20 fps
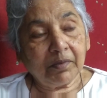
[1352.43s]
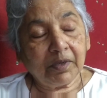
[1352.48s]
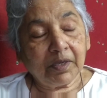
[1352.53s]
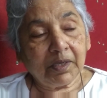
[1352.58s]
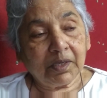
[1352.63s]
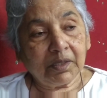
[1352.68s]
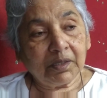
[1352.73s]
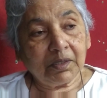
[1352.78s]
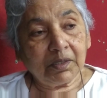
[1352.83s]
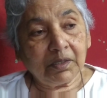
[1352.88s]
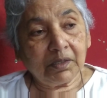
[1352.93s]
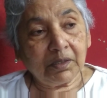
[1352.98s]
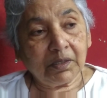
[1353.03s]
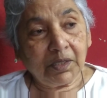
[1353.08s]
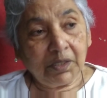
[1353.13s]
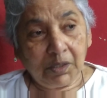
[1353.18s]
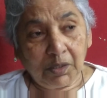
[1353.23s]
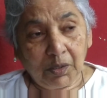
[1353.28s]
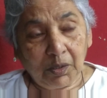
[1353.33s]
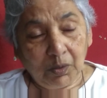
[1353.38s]
and
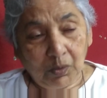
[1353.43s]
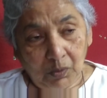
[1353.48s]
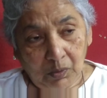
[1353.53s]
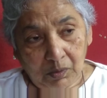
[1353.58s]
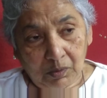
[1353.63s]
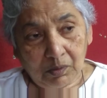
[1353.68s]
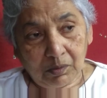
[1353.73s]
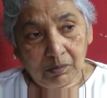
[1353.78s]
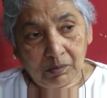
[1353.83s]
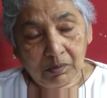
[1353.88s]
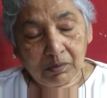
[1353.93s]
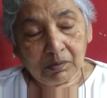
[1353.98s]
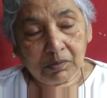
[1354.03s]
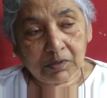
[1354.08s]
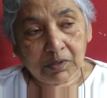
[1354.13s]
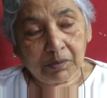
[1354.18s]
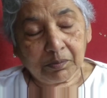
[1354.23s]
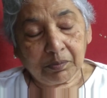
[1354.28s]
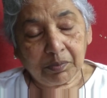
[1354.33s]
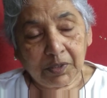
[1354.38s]
they knew
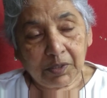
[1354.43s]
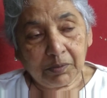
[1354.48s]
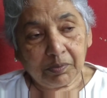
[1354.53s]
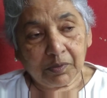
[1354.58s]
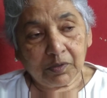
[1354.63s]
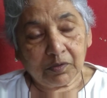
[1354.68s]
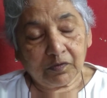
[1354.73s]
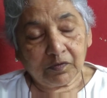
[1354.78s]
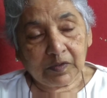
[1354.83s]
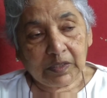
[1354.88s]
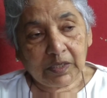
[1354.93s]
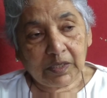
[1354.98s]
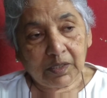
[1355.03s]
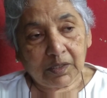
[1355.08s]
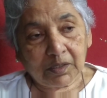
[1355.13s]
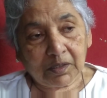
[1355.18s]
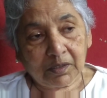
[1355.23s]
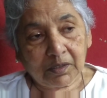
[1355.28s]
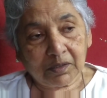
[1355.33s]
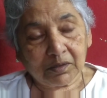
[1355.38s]
some people over
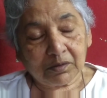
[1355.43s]
there.